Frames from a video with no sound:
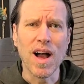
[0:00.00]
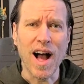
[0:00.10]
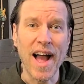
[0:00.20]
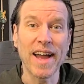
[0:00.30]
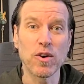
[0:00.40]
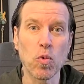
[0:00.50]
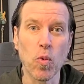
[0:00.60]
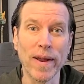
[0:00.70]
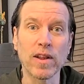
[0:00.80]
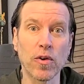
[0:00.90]
I had to
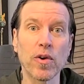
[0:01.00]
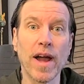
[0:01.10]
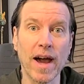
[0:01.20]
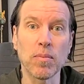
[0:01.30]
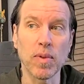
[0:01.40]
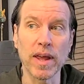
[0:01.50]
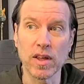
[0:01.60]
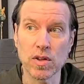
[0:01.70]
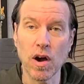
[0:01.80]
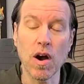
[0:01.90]
relearn how to play
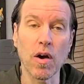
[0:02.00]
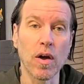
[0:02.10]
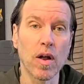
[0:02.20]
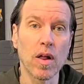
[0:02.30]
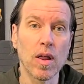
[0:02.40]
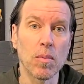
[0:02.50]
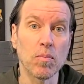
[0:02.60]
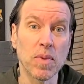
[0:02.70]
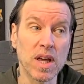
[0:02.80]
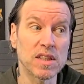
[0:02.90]
guitar
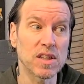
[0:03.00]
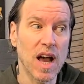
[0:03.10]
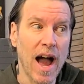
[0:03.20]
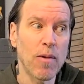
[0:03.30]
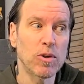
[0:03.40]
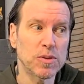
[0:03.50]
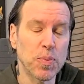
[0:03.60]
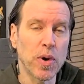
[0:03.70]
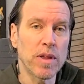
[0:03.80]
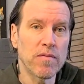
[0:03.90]
because I was
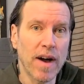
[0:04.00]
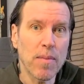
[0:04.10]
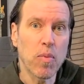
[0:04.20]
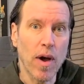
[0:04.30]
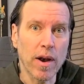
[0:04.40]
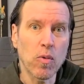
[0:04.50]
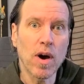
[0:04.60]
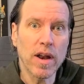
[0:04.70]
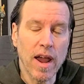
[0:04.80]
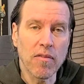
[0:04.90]
putting vibrato
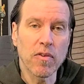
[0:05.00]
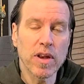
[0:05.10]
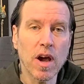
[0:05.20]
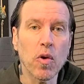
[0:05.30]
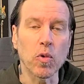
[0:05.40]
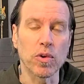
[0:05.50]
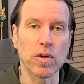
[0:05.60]
on every note.